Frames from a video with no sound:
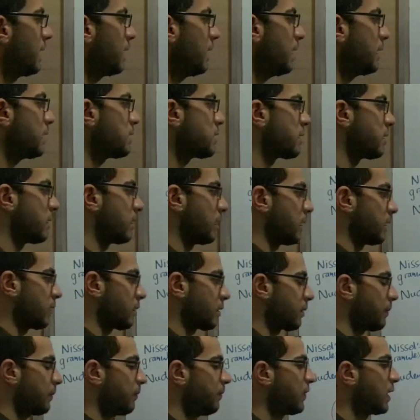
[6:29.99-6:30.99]
an
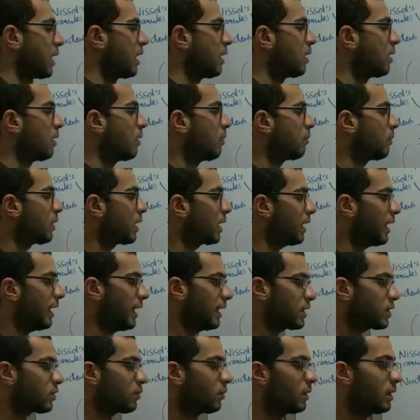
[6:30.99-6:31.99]
insulator. But
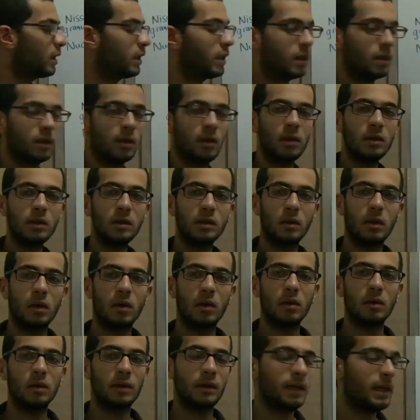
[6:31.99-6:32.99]
actually, not
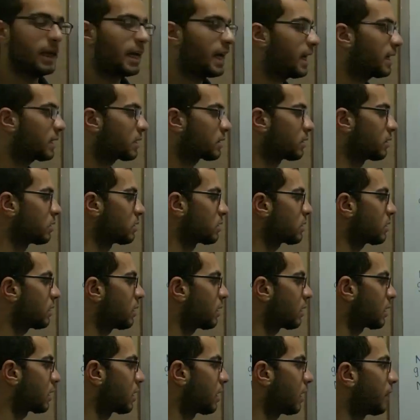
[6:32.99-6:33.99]
all the axons
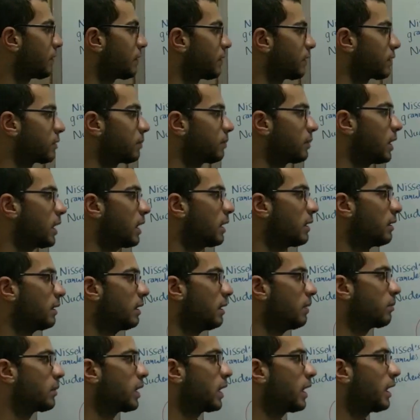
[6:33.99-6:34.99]
are covered by
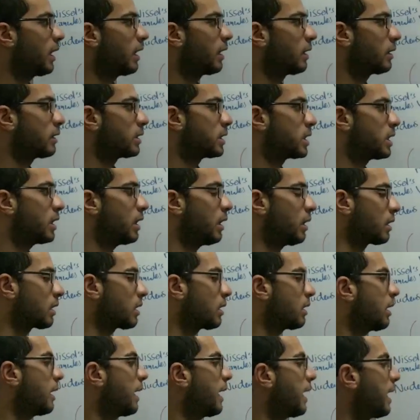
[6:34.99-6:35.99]
the myelin sheath.